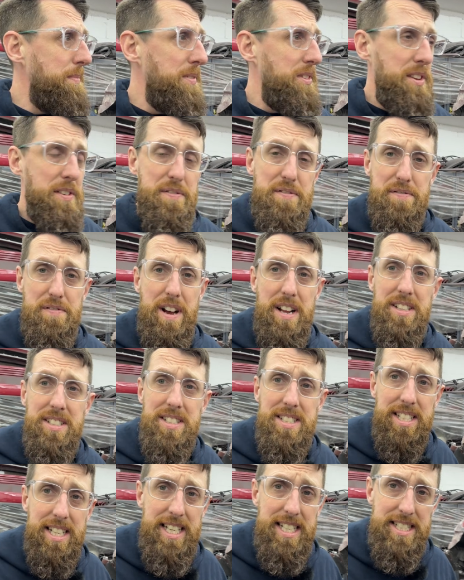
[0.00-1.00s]
The
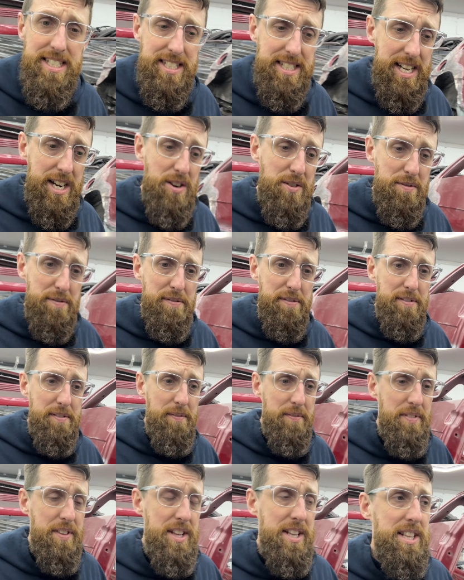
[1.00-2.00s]
front itself
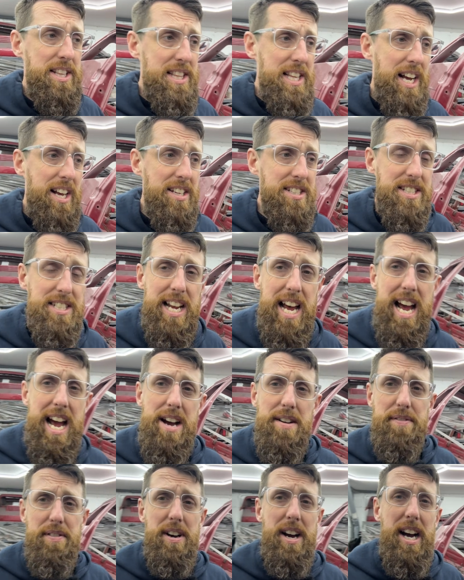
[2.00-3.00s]
does
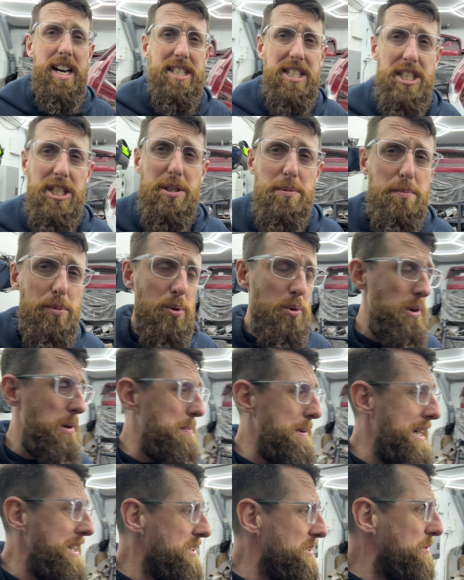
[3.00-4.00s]
have a small
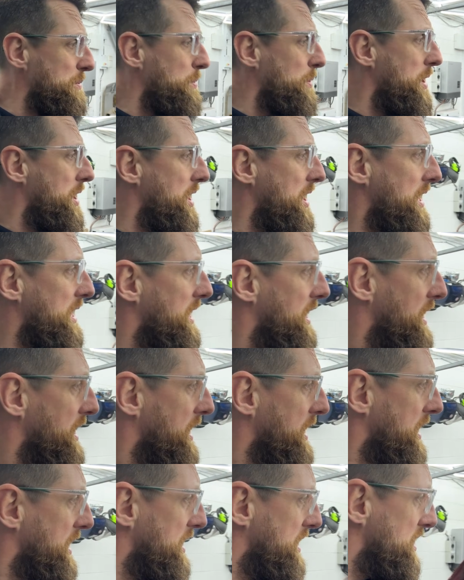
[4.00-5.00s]
amount of work
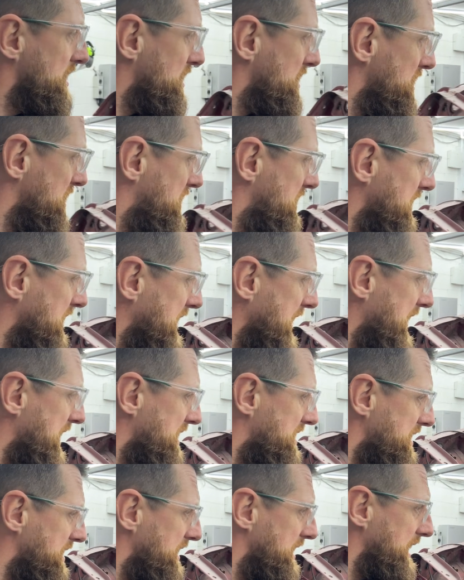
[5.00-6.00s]
just to
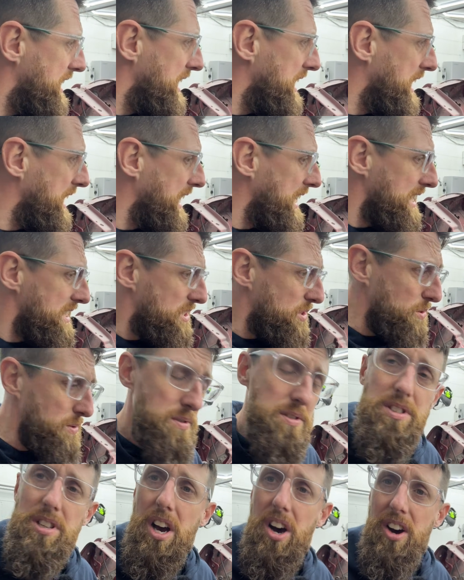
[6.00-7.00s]
get it sort
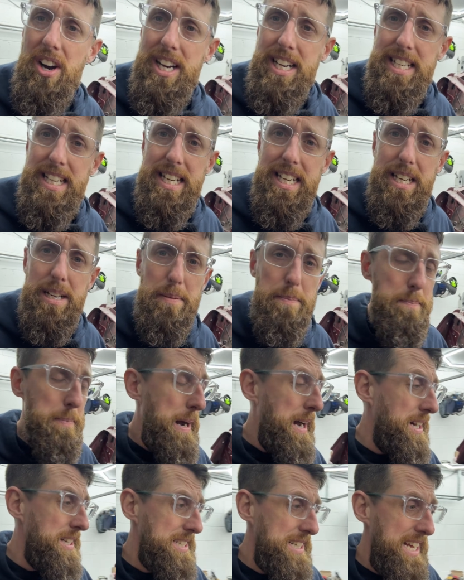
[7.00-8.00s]
of tidy,
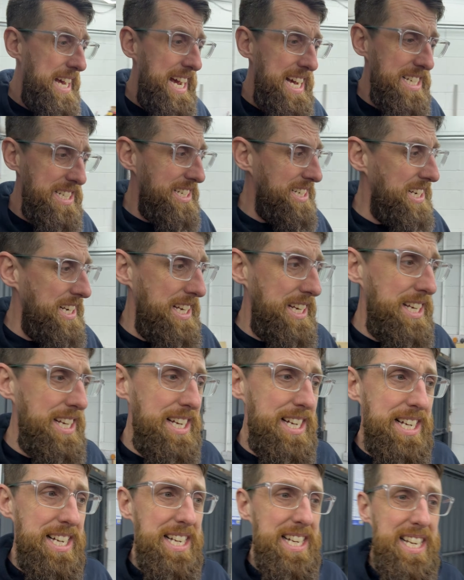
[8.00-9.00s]
but actually
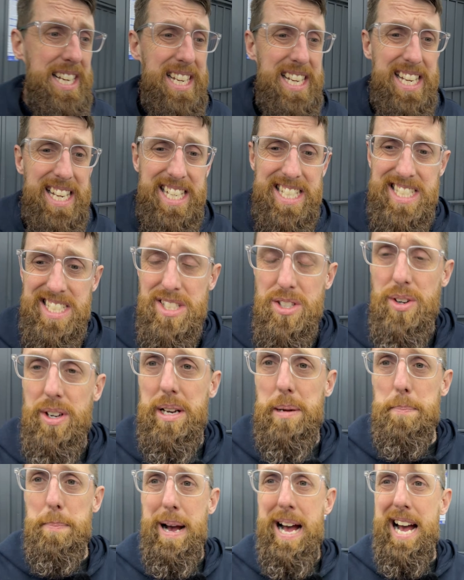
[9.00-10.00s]
it's not in
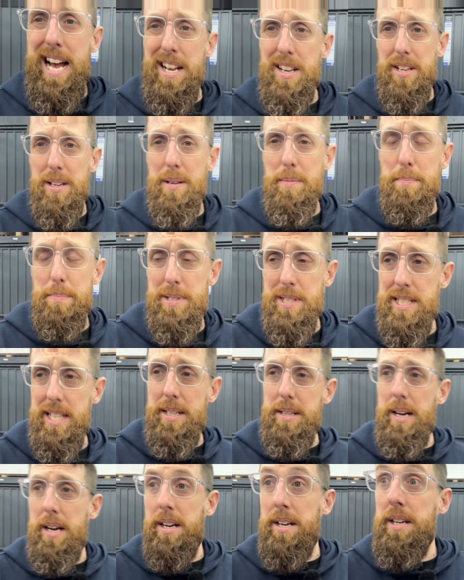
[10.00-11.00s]
a bad
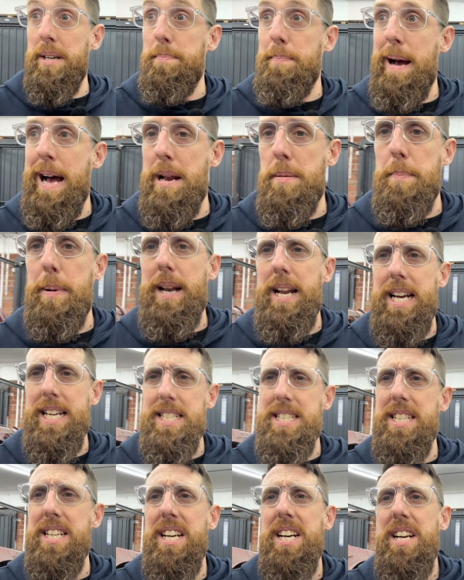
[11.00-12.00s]
position, bad
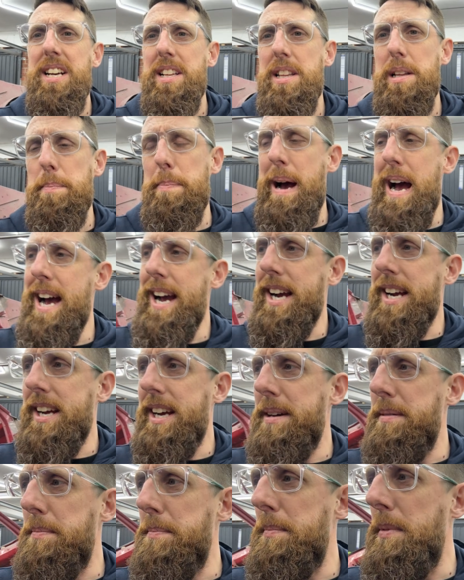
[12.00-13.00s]
place. The back,
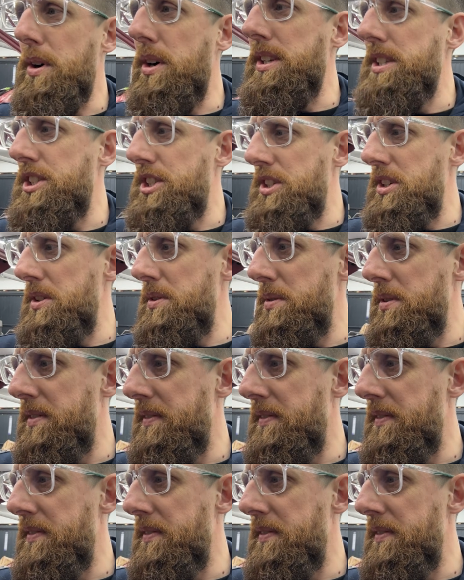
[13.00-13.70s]
mind you,